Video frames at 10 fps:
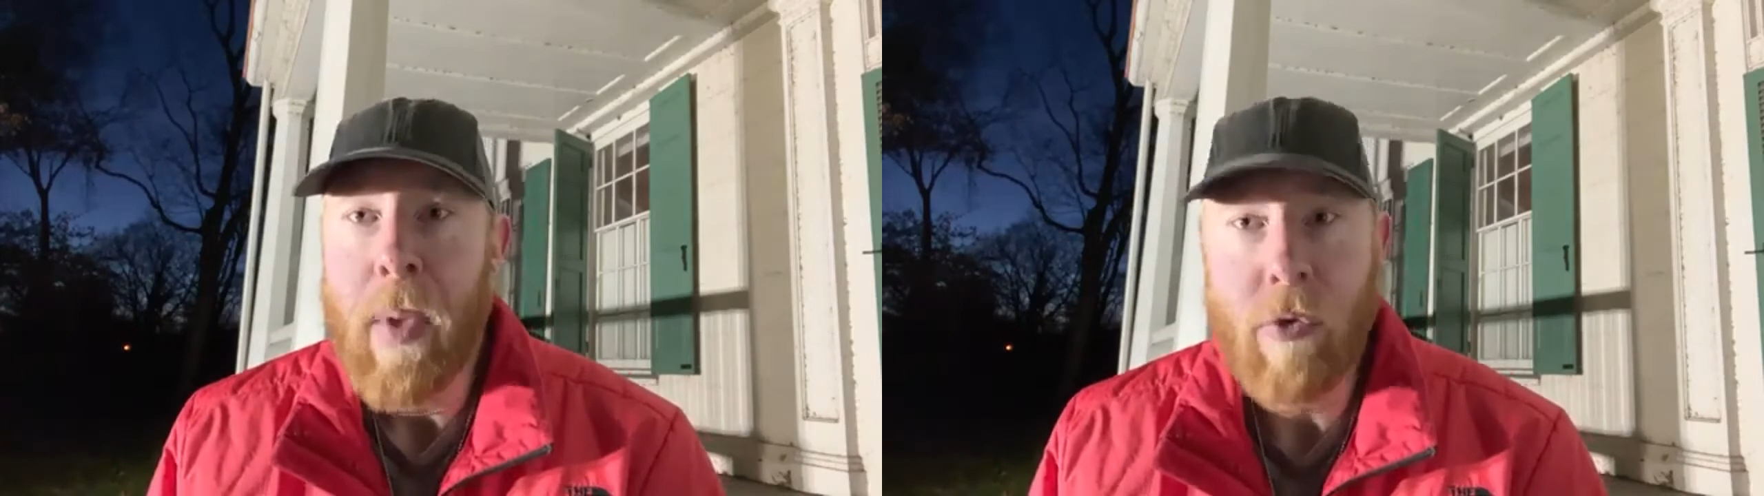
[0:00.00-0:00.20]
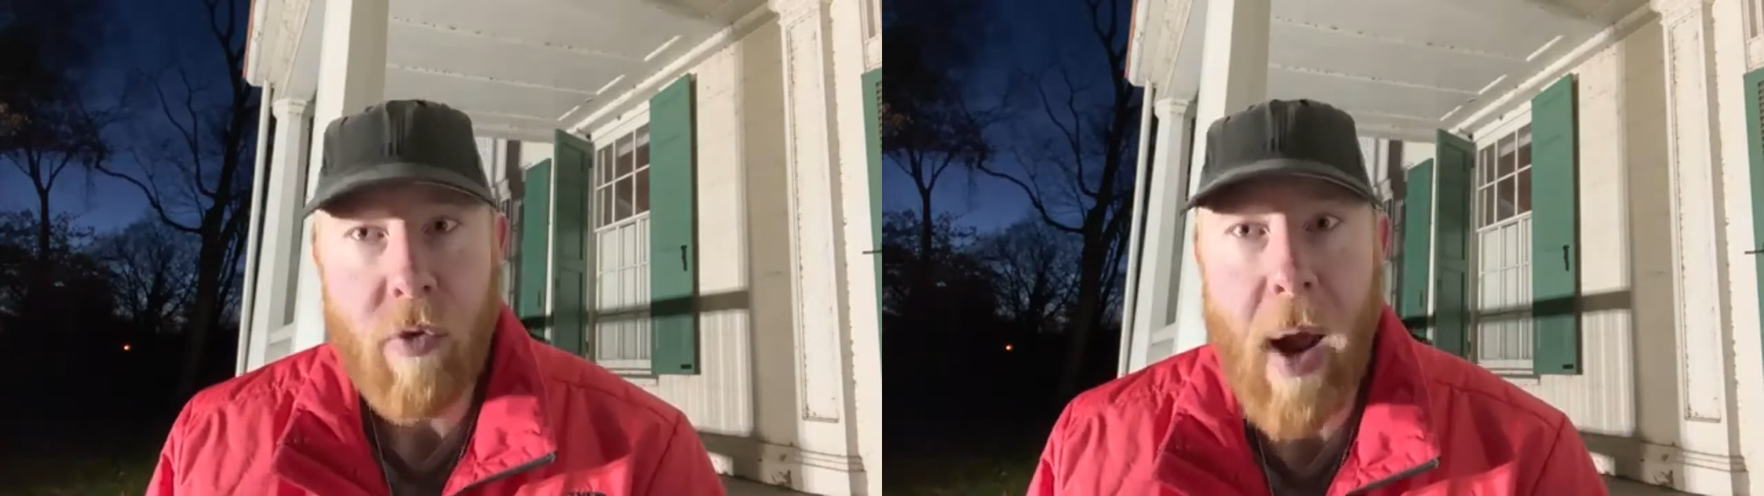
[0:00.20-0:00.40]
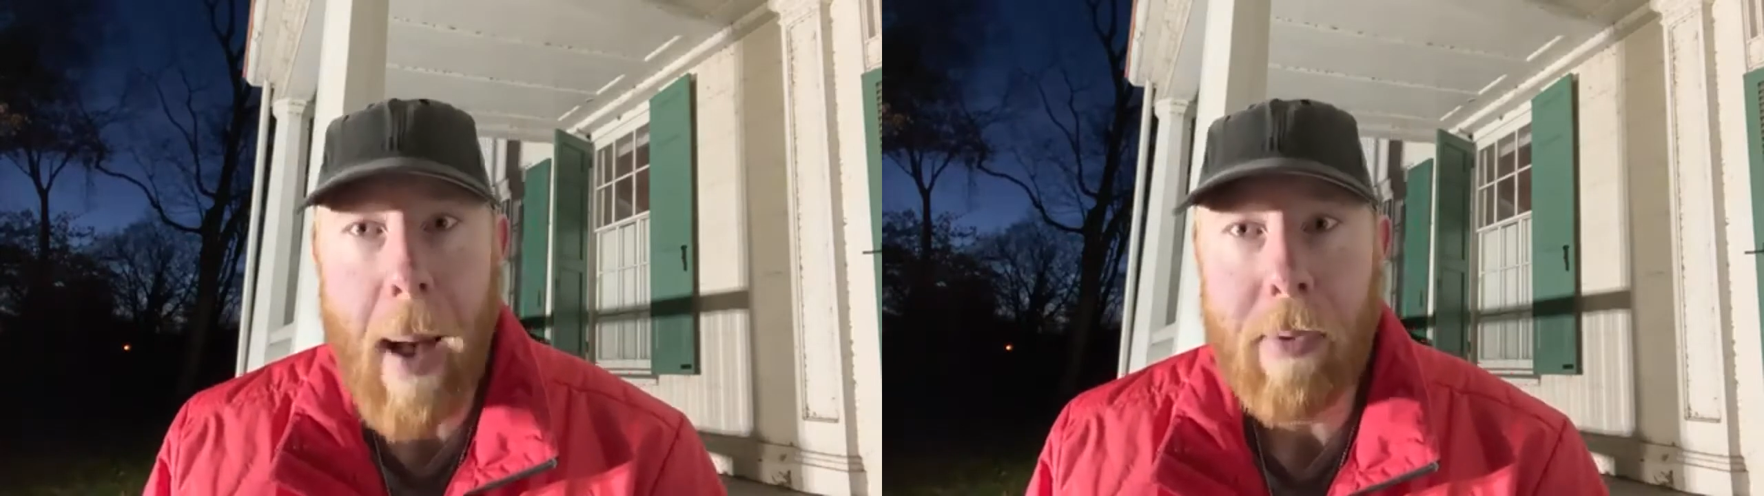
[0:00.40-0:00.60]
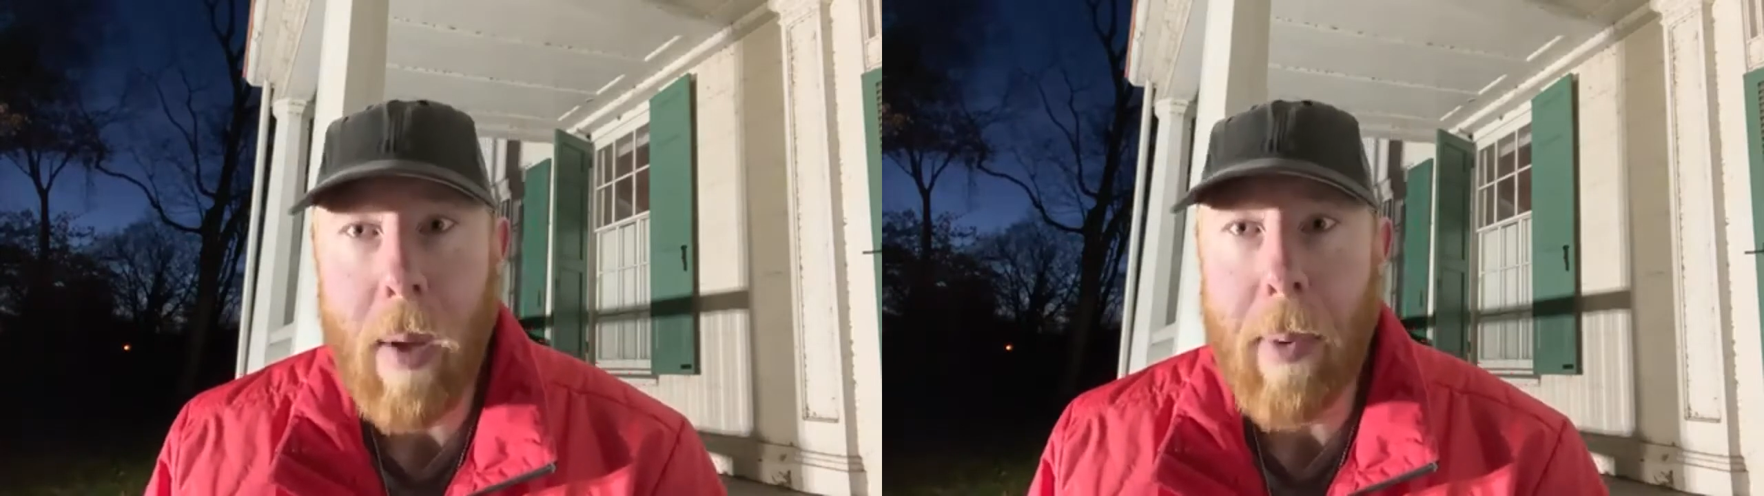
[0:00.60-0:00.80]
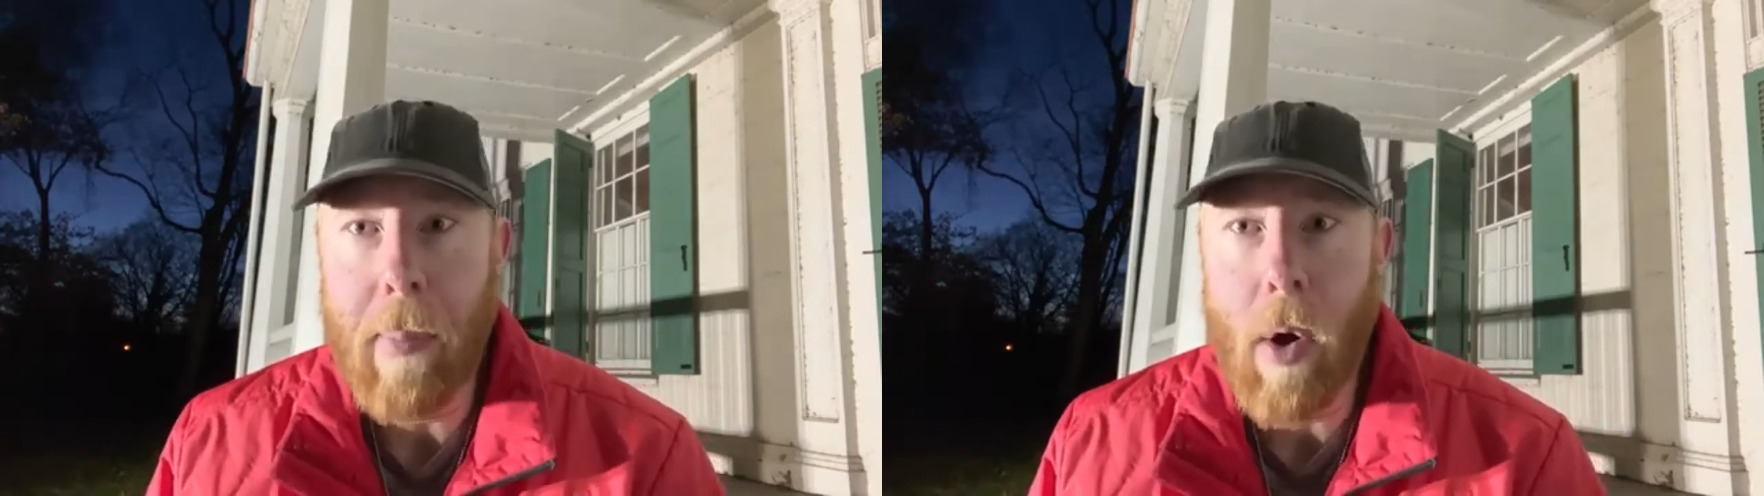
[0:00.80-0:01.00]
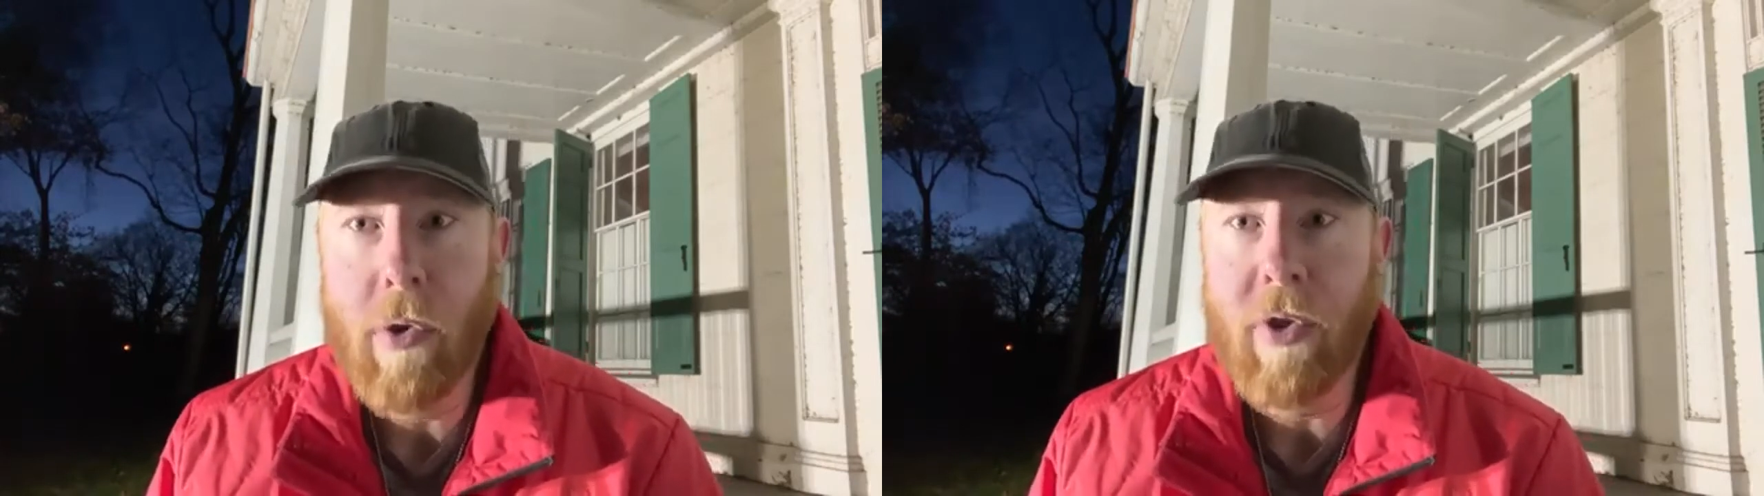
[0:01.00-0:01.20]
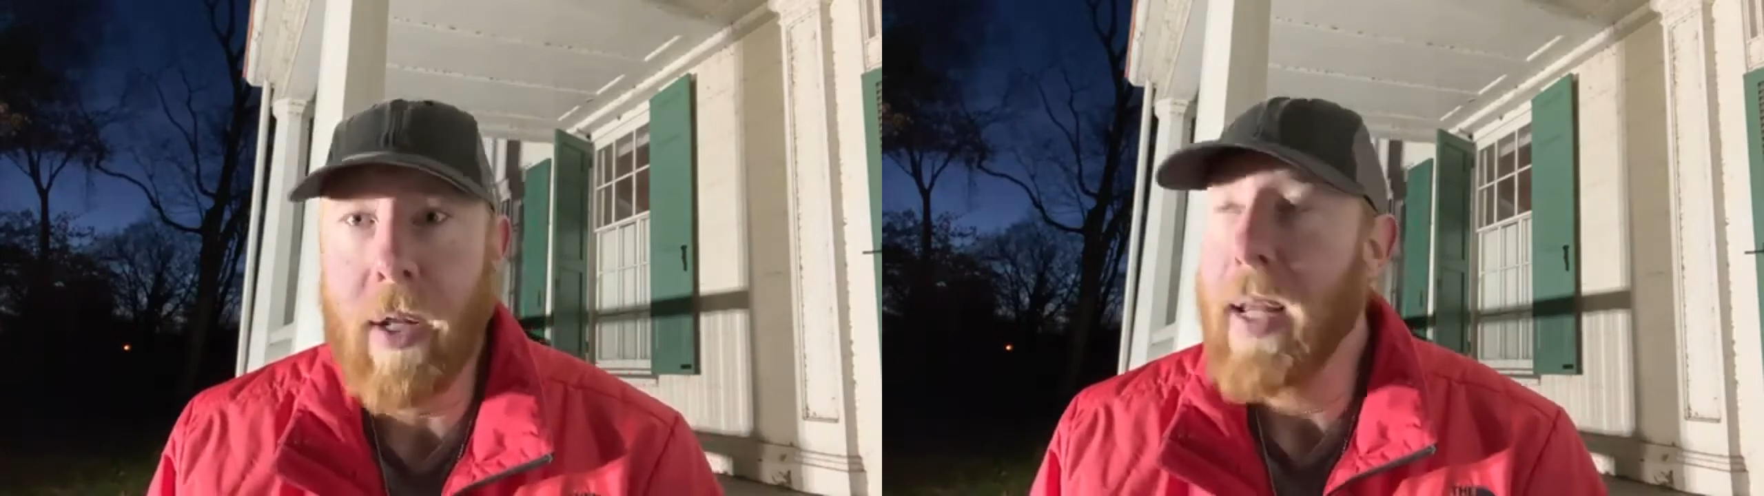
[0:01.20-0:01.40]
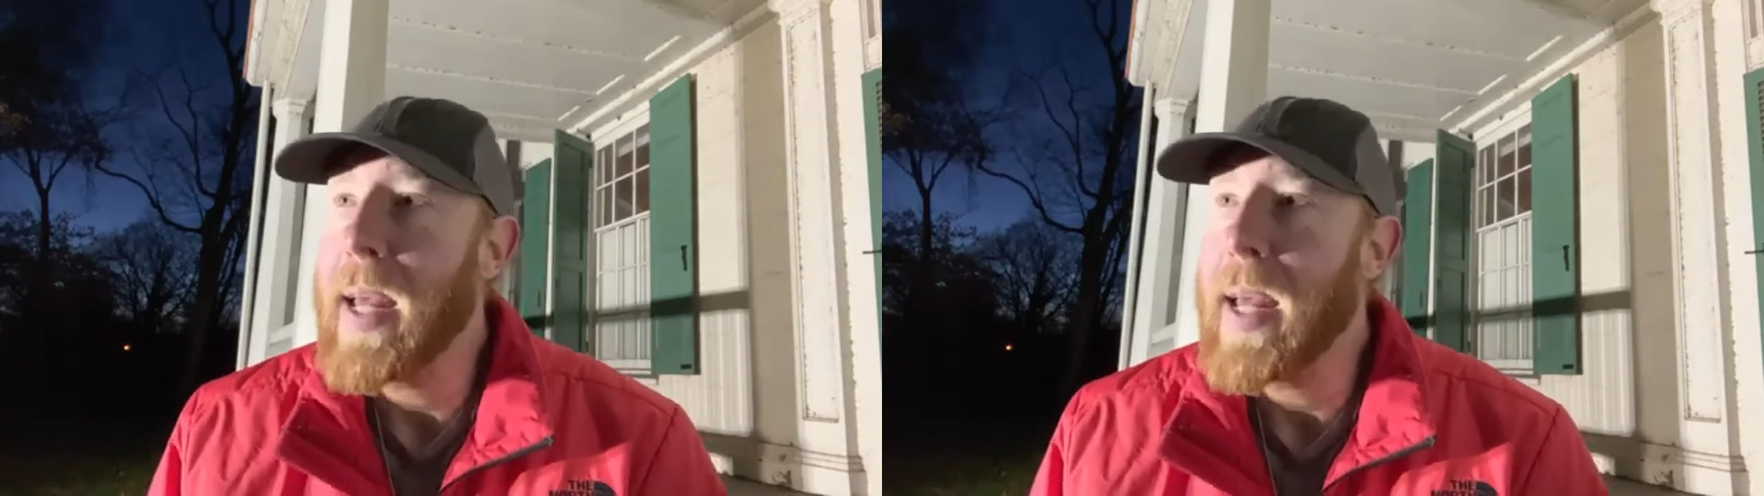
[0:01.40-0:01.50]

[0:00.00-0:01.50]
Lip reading: trapped up emotion.